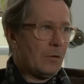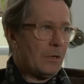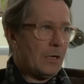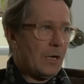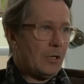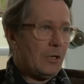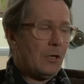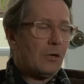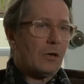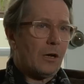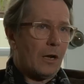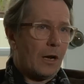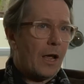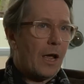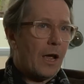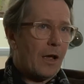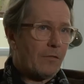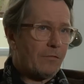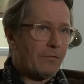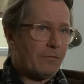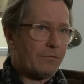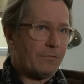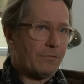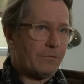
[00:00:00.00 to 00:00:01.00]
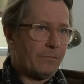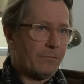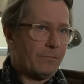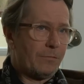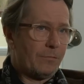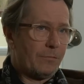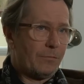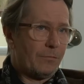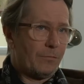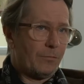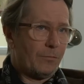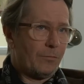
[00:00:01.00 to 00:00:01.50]
now you've got to have.
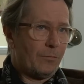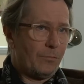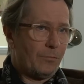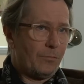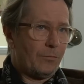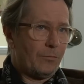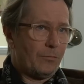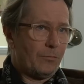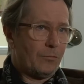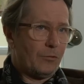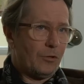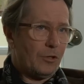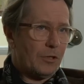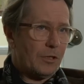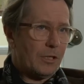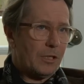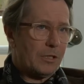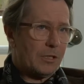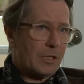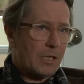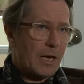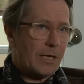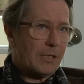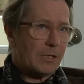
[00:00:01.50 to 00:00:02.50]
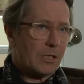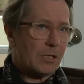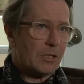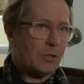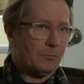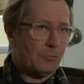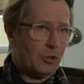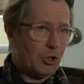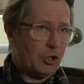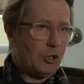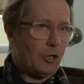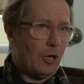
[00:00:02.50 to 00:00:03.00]
It takes
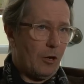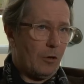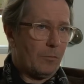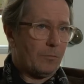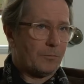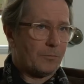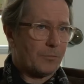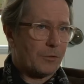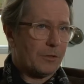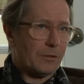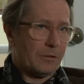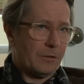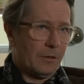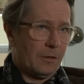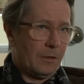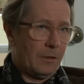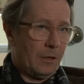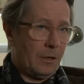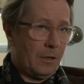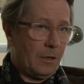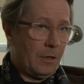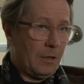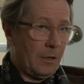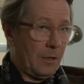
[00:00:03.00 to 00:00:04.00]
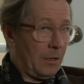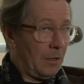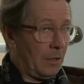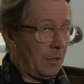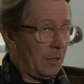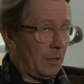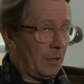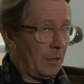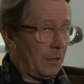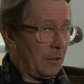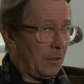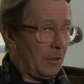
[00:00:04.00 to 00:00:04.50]
some chops
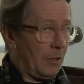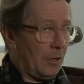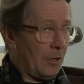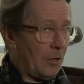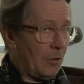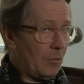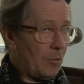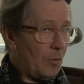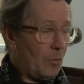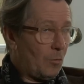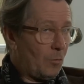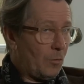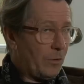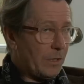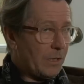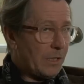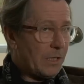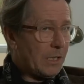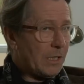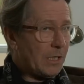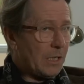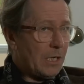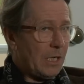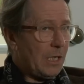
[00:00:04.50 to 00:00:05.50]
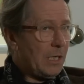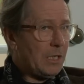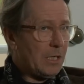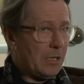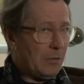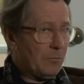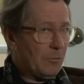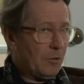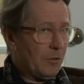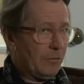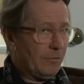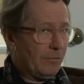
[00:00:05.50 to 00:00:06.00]
you know, this is an
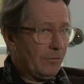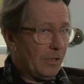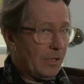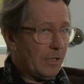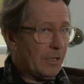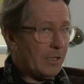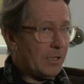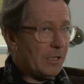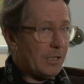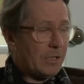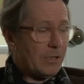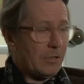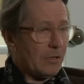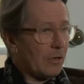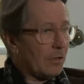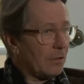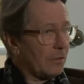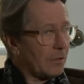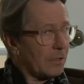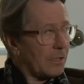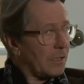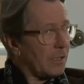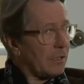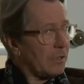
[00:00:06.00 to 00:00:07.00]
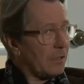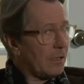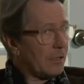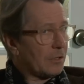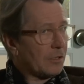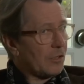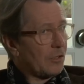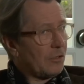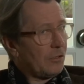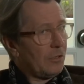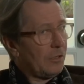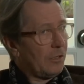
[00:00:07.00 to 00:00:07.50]
indie movie. This is not this is not a
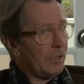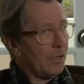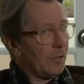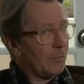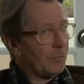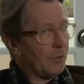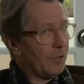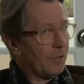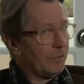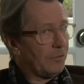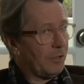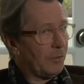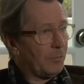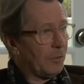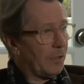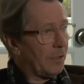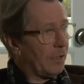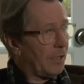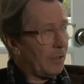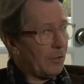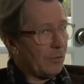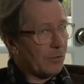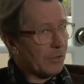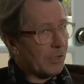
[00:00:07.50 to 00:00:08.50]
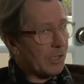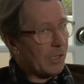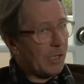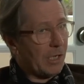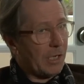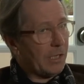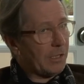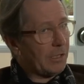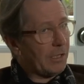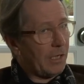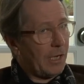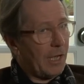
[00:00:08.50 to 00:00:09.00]
studio movie where they all
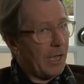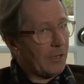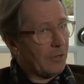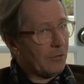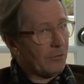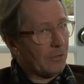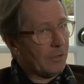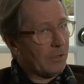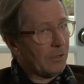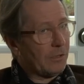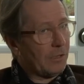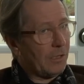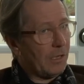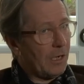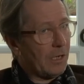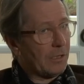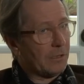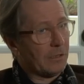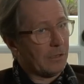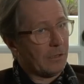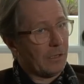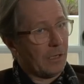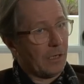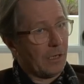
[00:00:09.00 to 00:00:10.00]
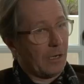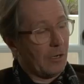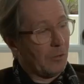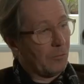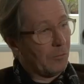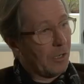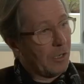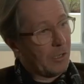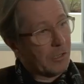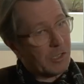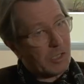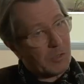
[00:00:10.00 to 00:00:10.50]
stick it together and at the end and they go,
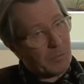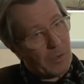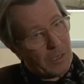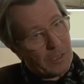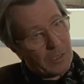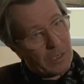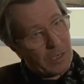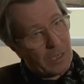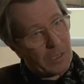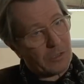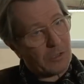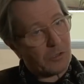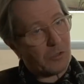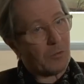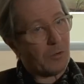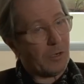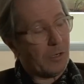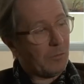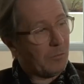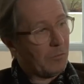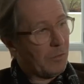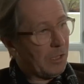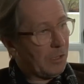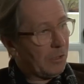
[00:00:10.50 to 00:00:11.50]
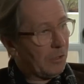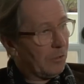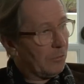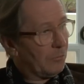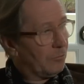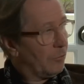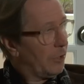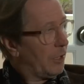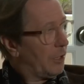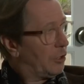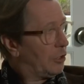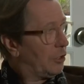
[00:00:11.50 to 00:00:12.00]
we're going to spend another 20 million
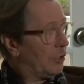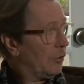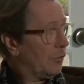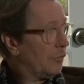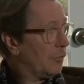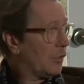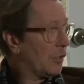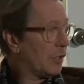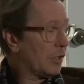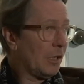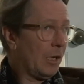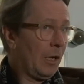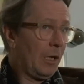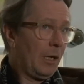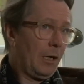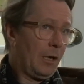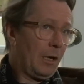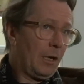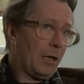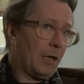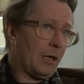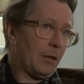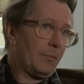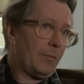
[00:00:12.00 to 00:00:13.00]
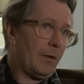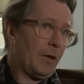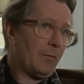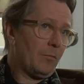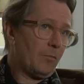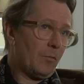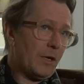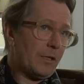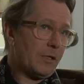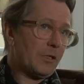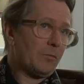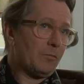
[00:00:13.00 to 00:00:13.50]
on reshoots. Right. I mean,
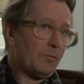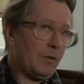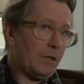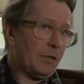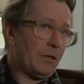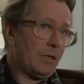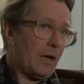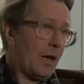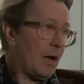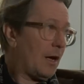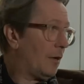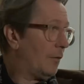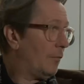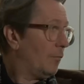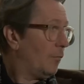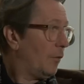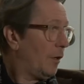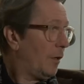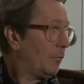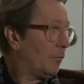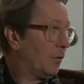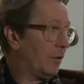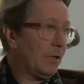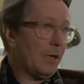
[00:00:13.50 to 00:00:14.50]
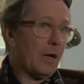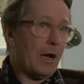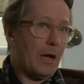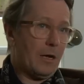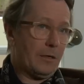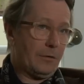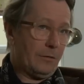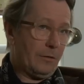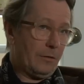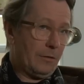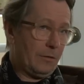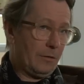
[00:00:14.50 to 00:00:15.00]
once we're done, we were
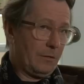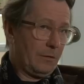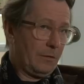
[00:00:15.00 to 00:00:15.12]
done.